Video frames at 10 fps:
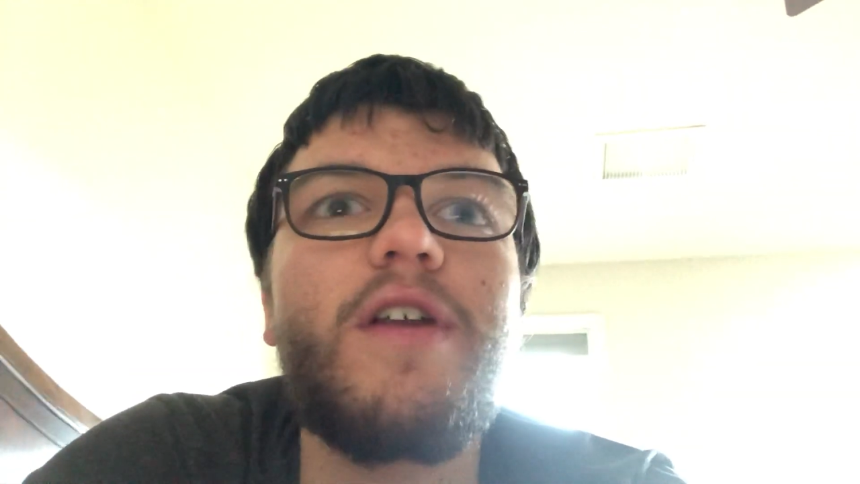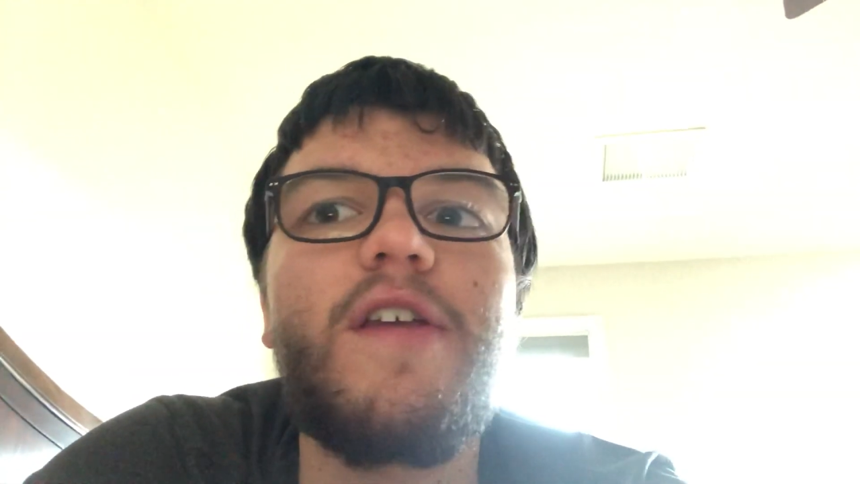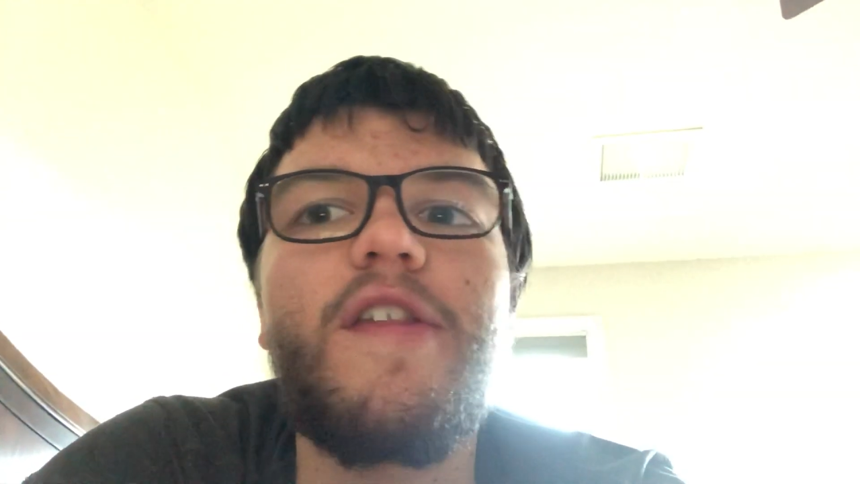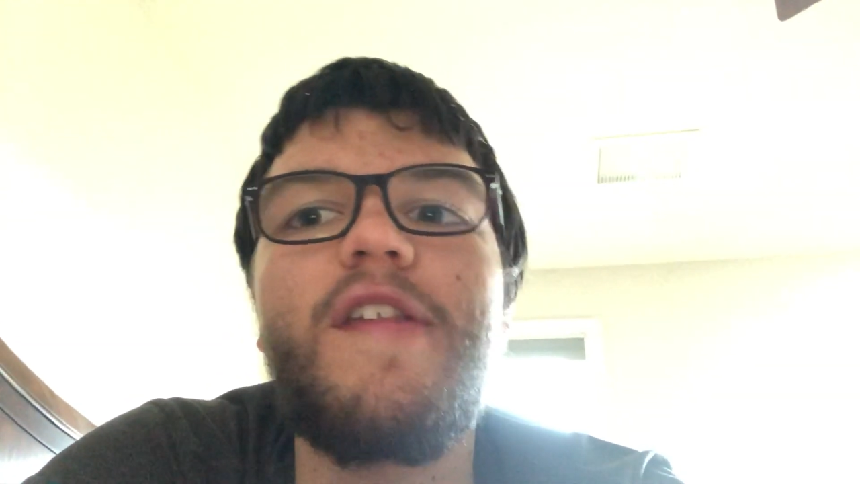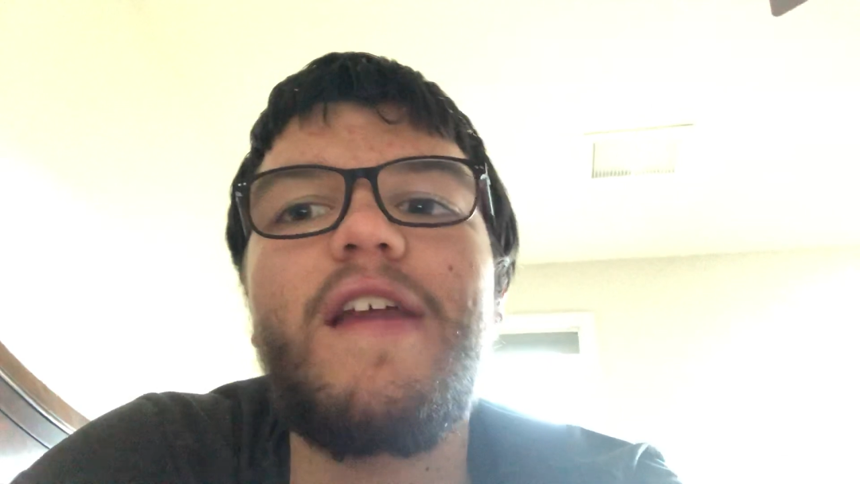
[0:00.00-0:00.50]

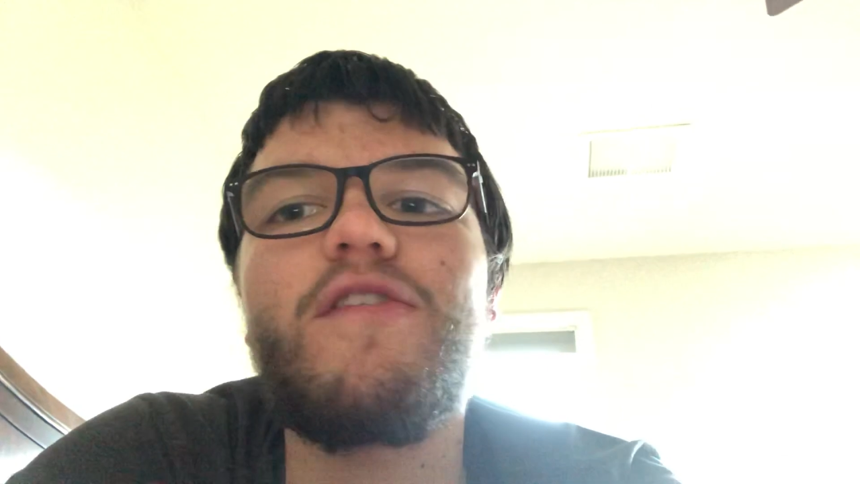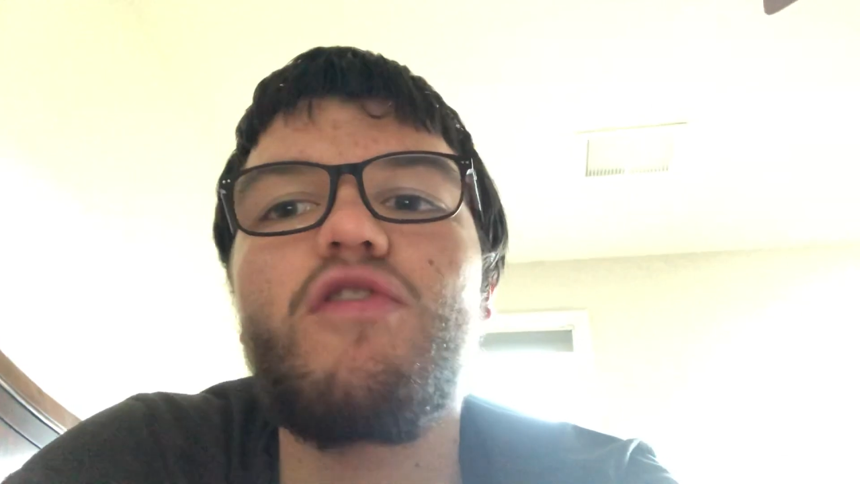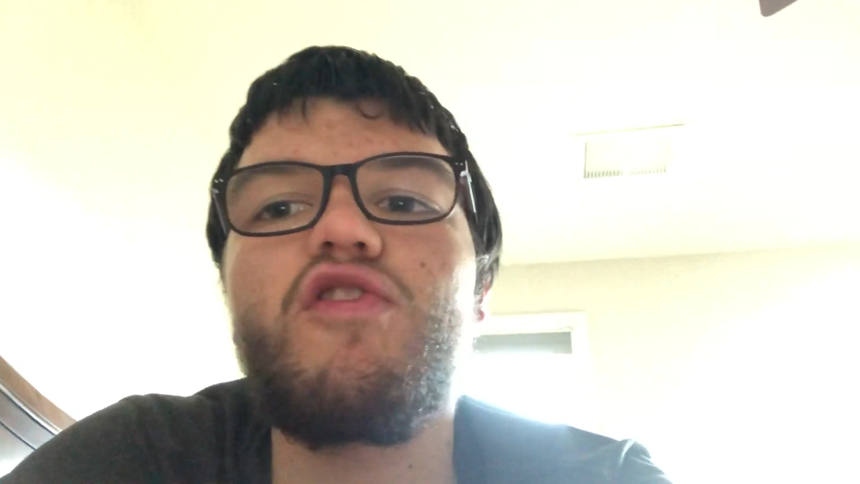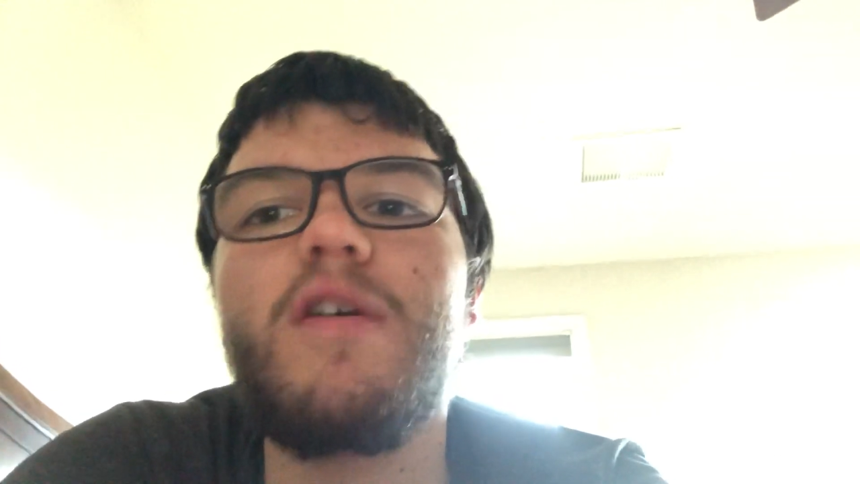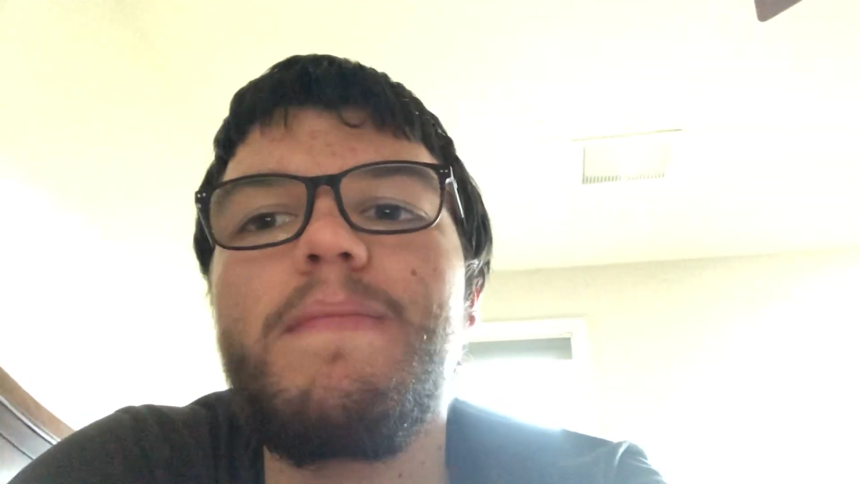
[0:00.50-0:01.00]
because the
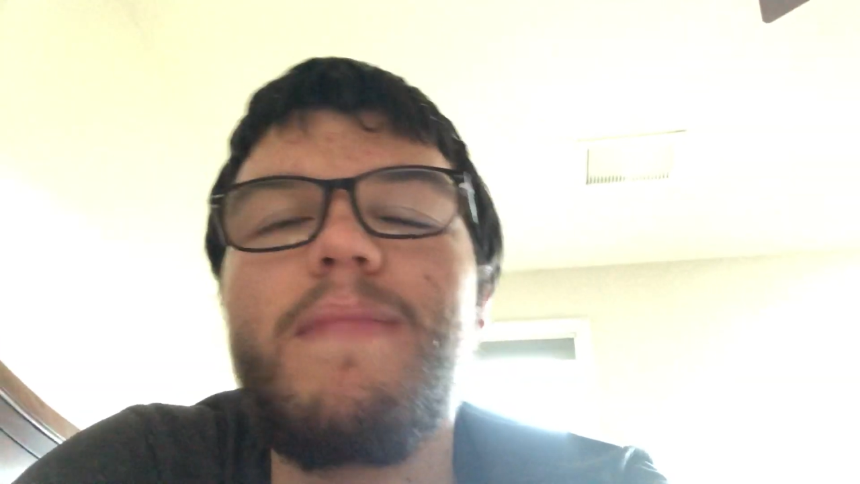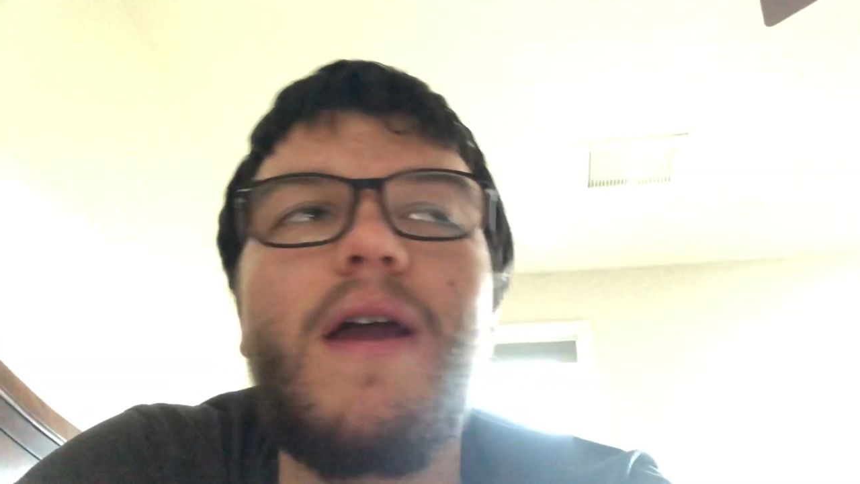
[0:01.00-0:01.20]
censorship